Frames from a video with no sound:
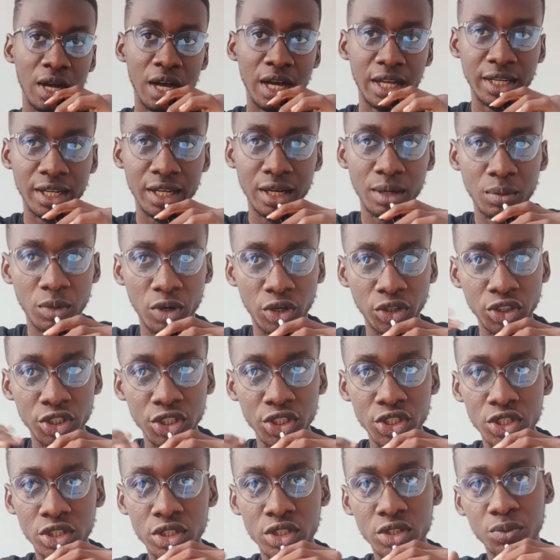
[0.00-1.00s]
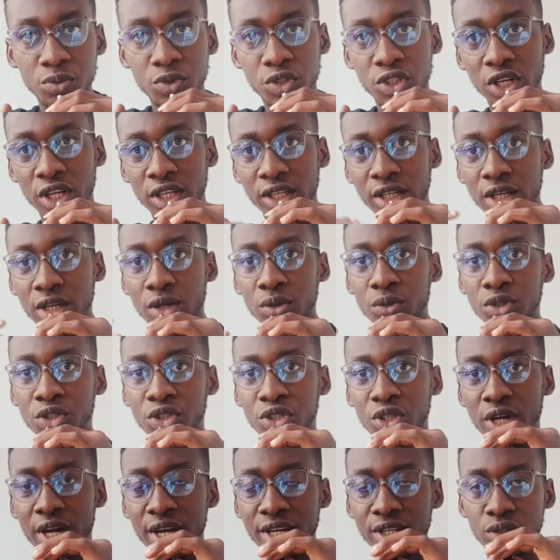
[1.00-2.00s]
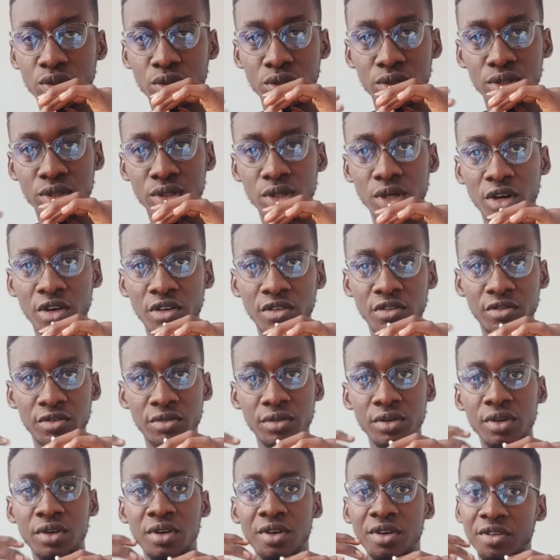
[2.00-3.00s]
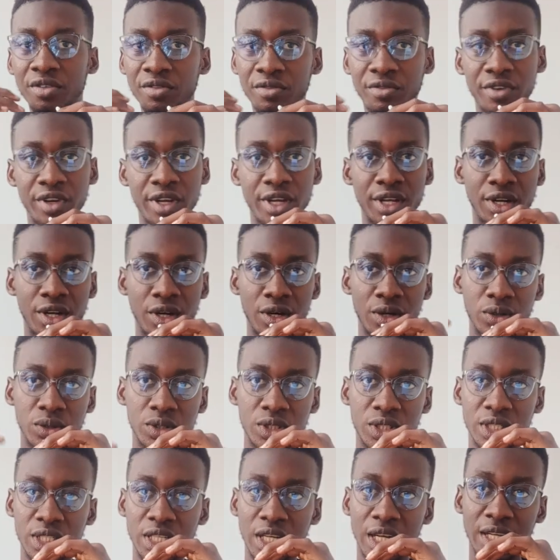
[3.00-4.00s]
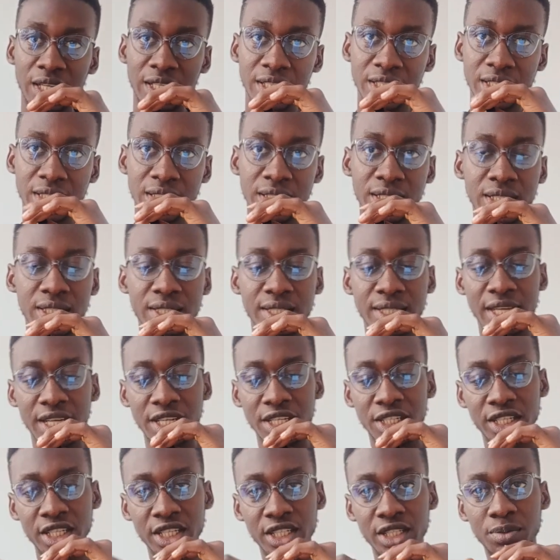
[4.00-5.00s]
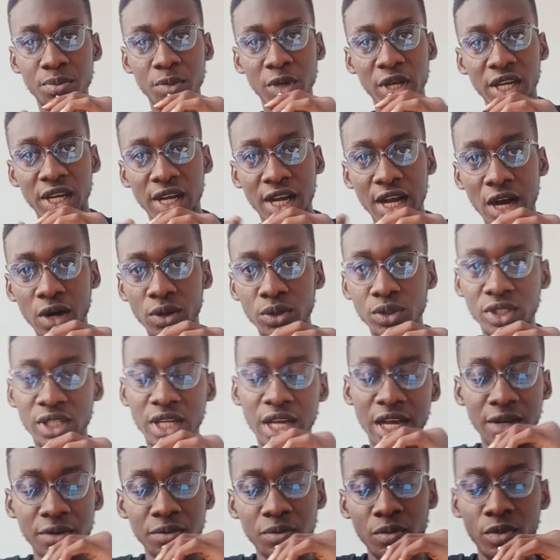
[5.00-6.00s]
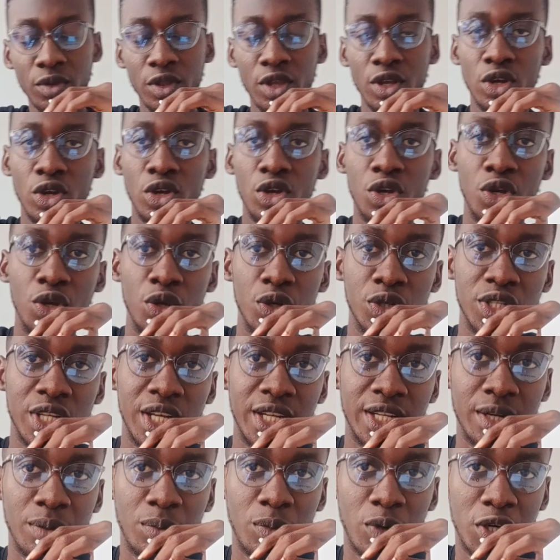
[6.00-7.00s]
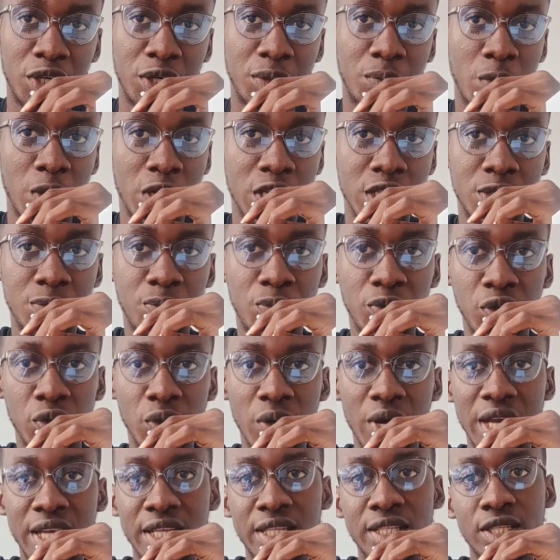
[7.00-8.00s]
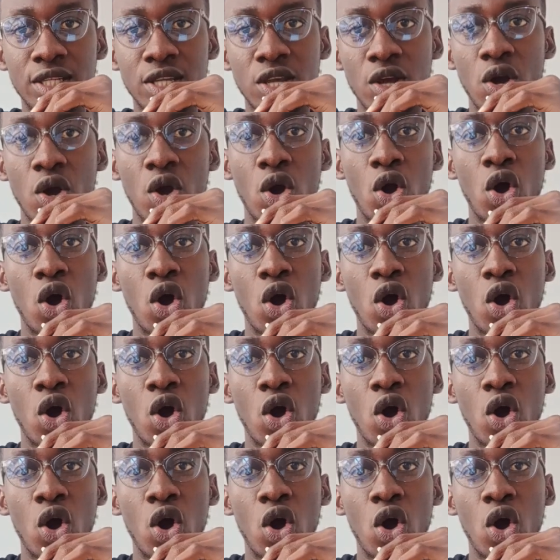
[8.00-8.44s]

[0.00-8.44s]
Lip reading: And on this YouTube channel, we try to solve various challenges agents may encounter using the Moniepoint POS